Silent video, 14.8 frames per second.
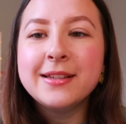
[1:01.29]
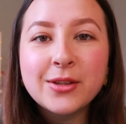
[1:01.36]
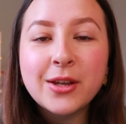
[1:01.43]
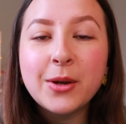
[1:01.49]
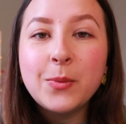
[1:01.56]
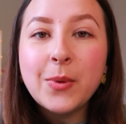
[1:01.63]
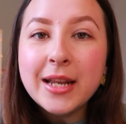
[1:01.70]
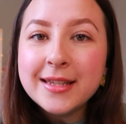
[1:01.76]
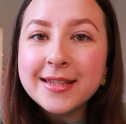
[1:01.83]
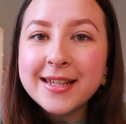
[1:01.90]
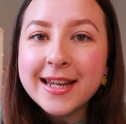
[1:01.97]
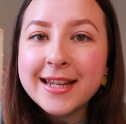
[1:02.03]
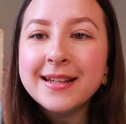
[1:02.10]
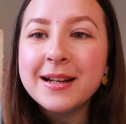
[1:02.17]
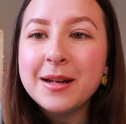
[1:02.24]
So
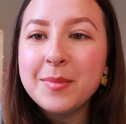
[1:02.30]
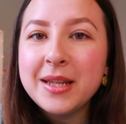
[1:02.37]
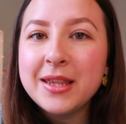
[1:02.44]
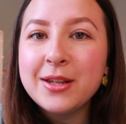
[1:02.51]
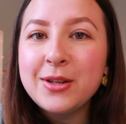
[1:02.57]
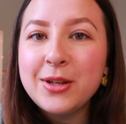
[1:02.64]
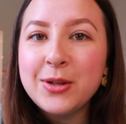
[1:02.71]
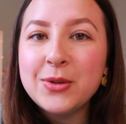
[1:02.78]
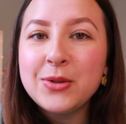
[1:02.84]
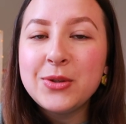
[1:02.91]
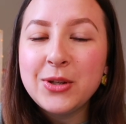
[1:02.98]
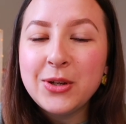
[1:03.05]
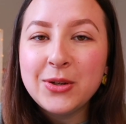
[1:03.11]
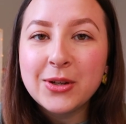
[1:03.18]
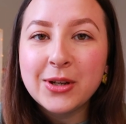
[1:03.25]
Wednesday is going to be the new
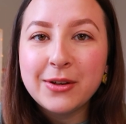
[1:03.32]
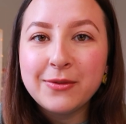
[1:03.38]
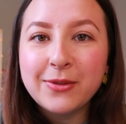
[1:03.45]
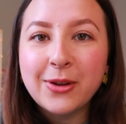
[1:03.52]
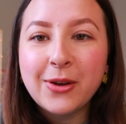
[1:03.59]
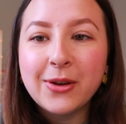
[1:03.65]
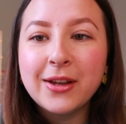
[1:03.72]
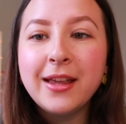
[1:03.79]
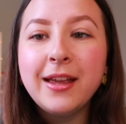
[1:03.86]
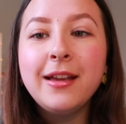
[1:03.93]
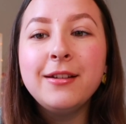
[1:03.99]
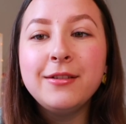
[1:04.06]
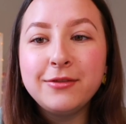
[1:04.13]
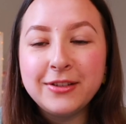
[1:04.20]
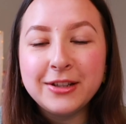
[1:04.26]
studio vlog
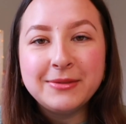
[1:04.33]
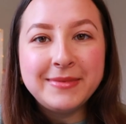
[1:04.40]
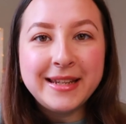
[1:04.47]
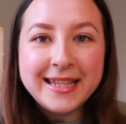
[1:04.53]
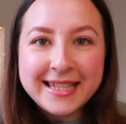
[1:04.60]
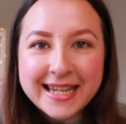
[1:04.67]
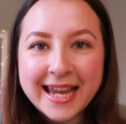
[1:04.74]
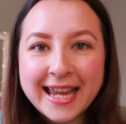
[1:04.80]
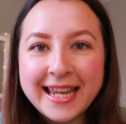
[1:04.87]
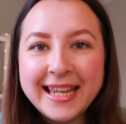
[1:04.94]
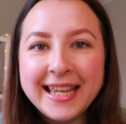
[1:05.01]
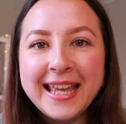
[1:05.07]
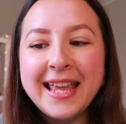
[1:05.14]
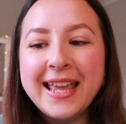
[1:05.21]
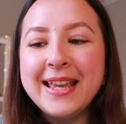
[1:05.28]
filming day,